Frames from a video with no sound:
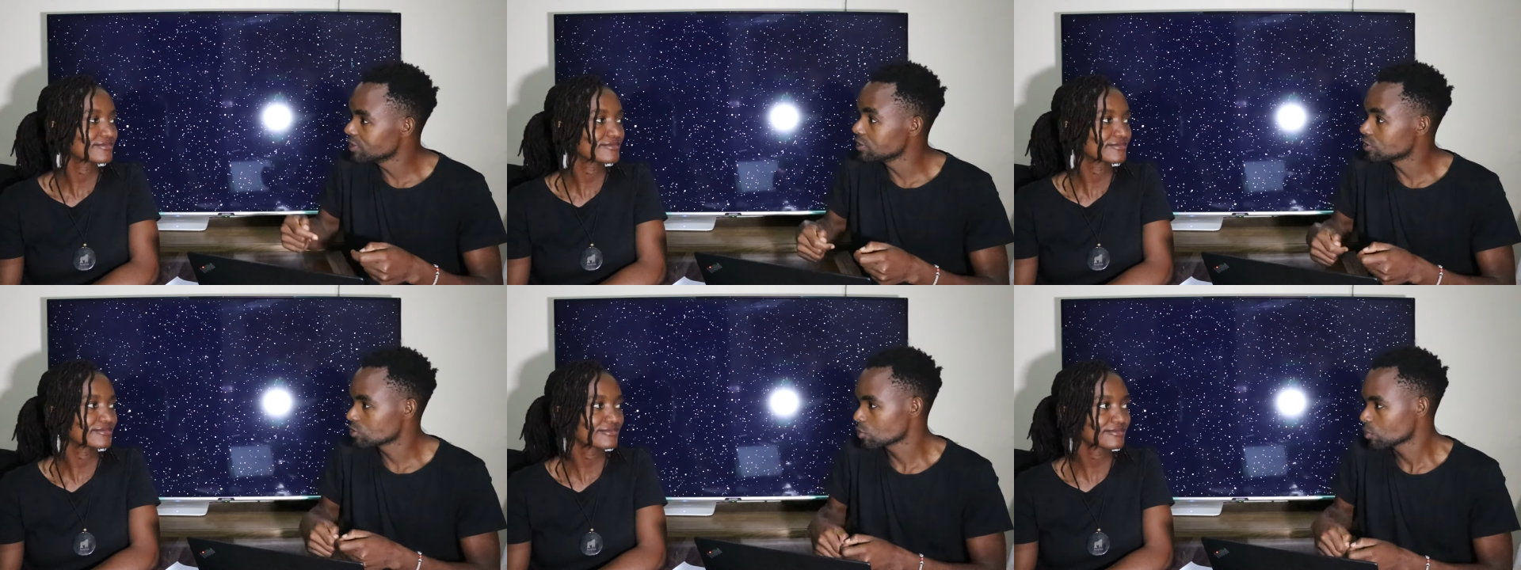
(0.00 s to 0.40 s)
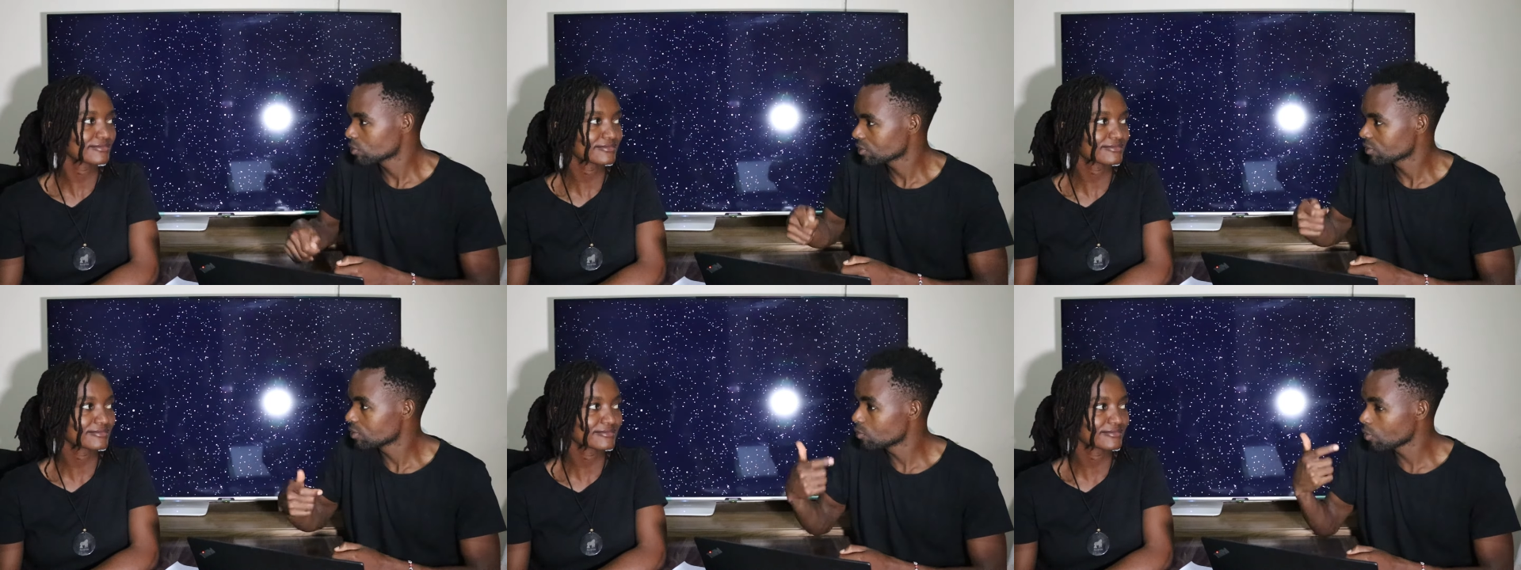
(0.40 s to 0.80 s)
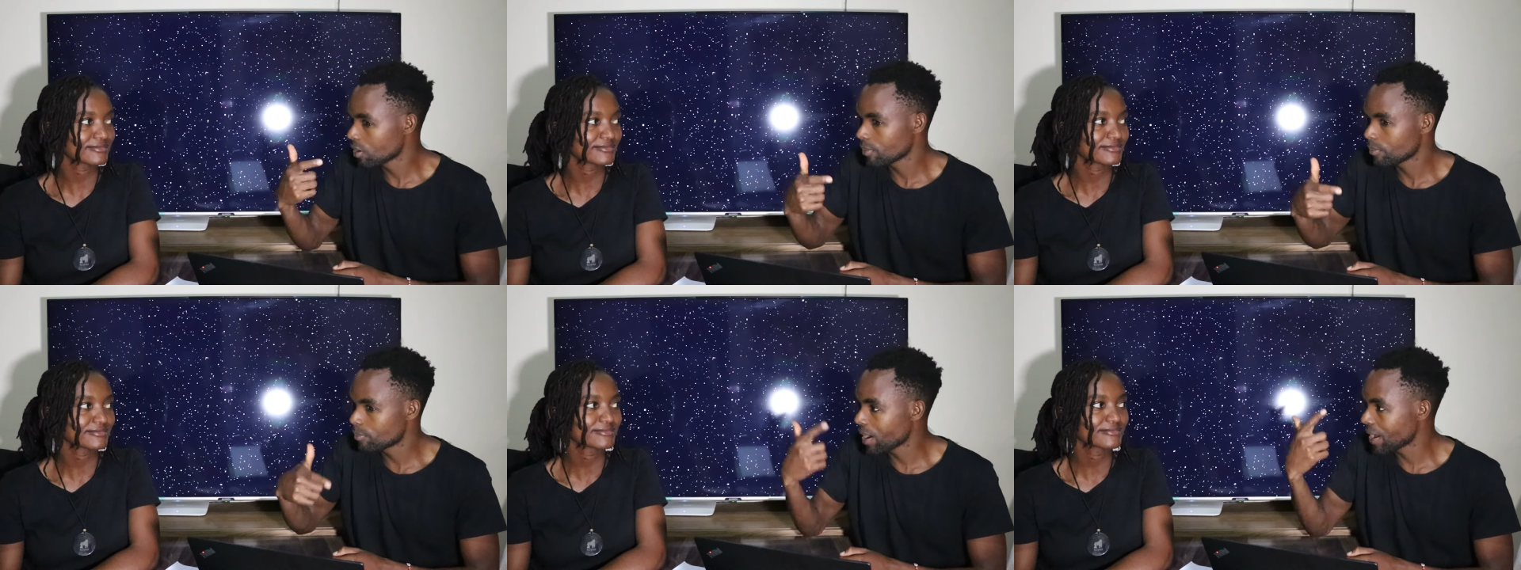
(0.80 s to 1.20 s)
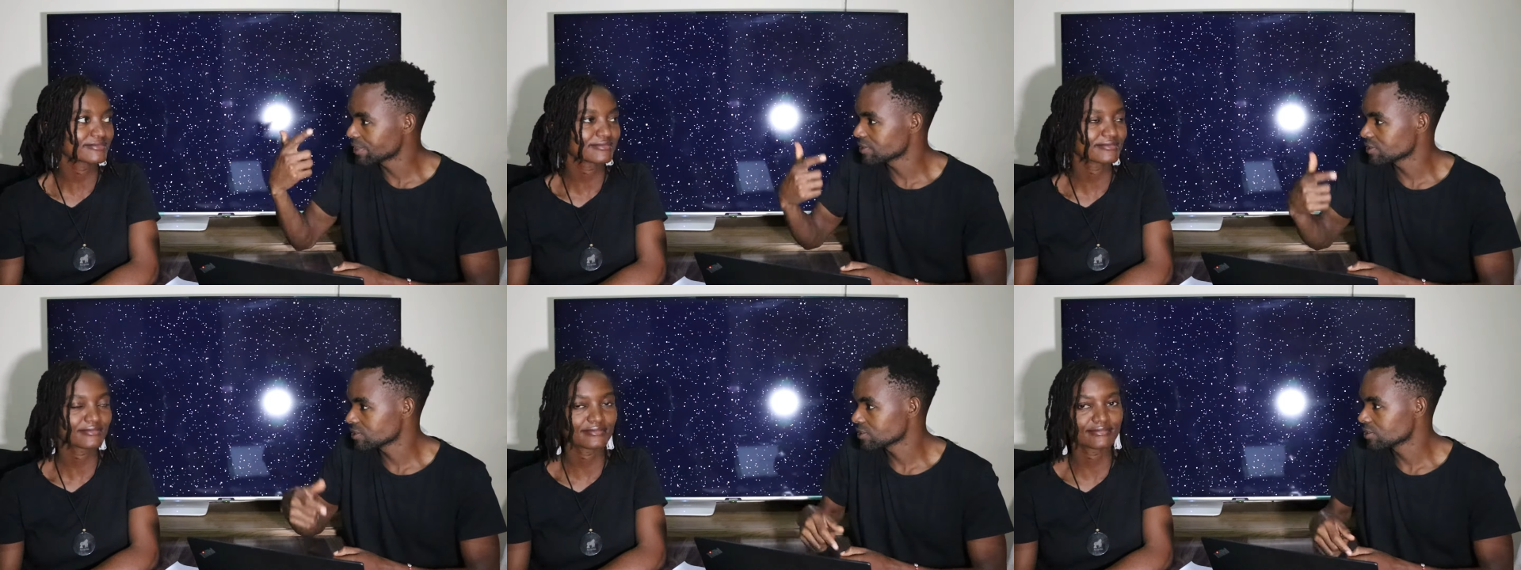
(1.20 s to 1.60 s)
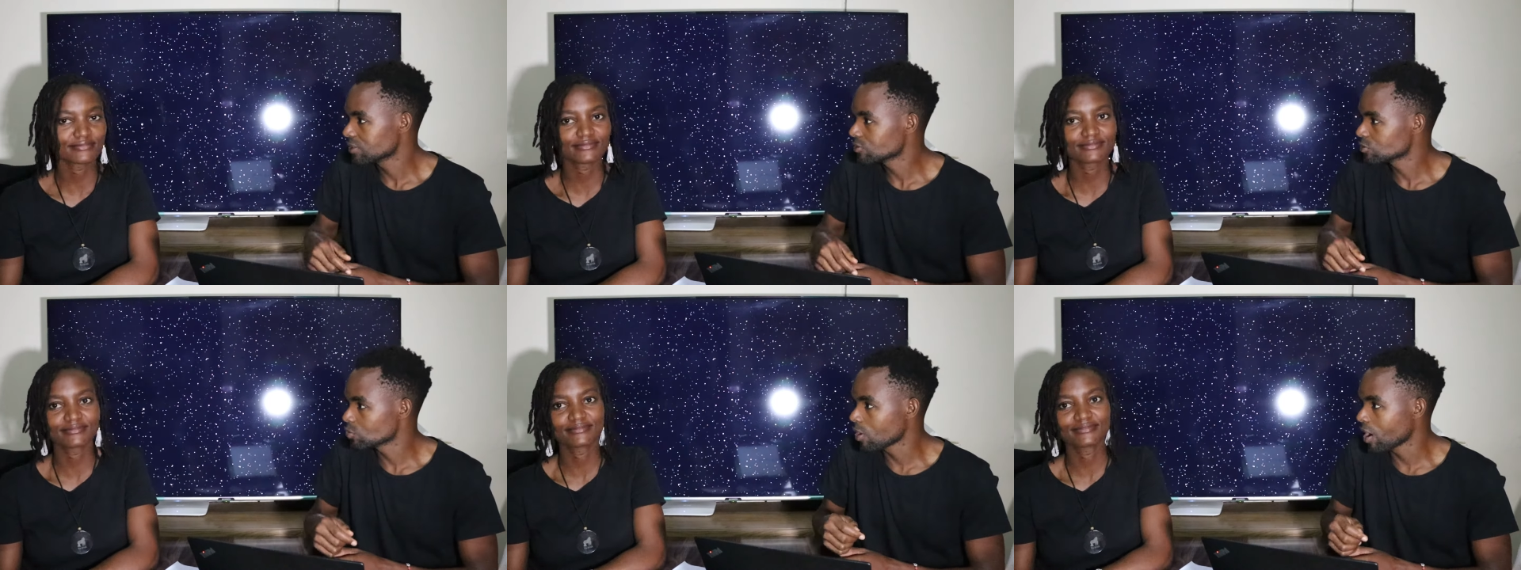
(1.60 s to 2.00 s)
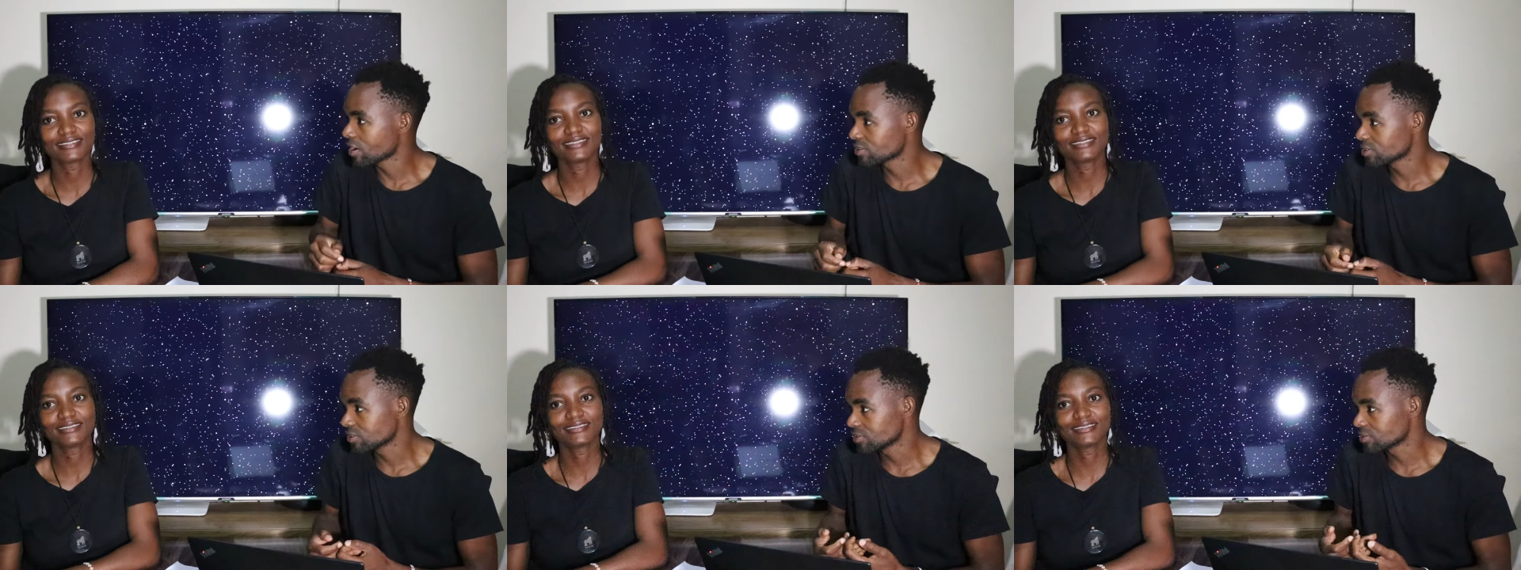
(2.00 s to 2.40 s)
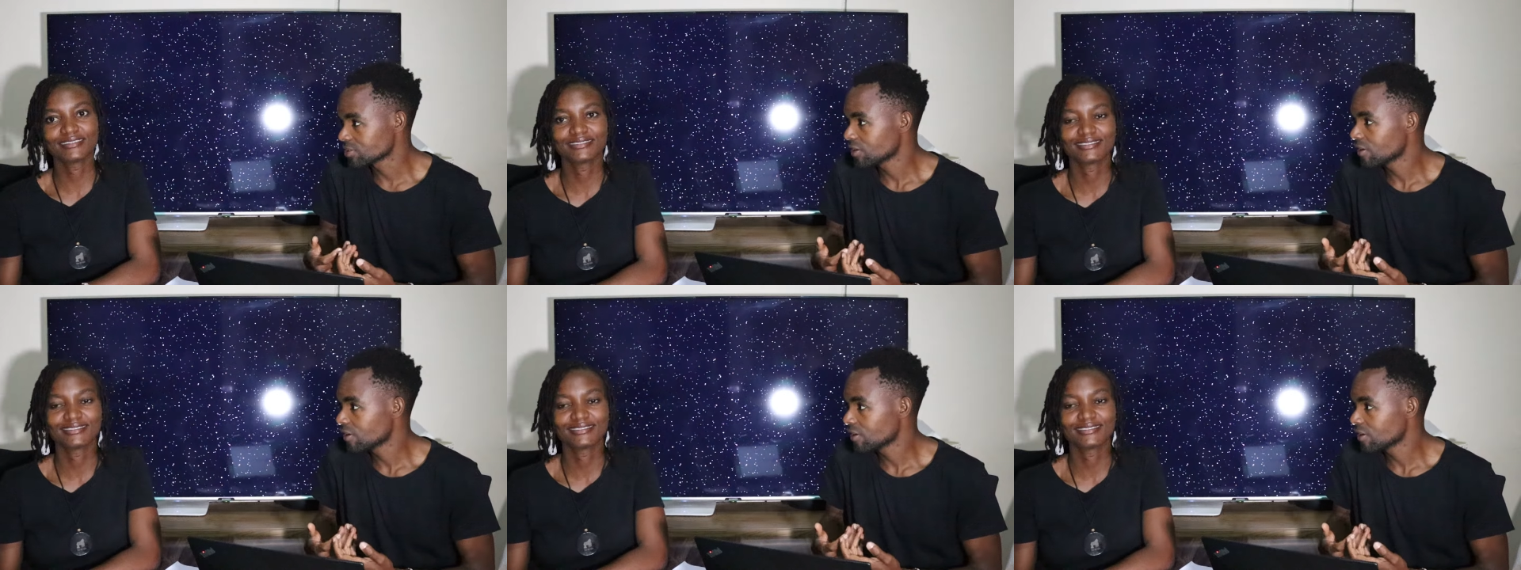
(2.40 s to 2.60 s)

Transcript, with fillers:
Speaker 1: lit. Mm. We were burnt mm. to ashes.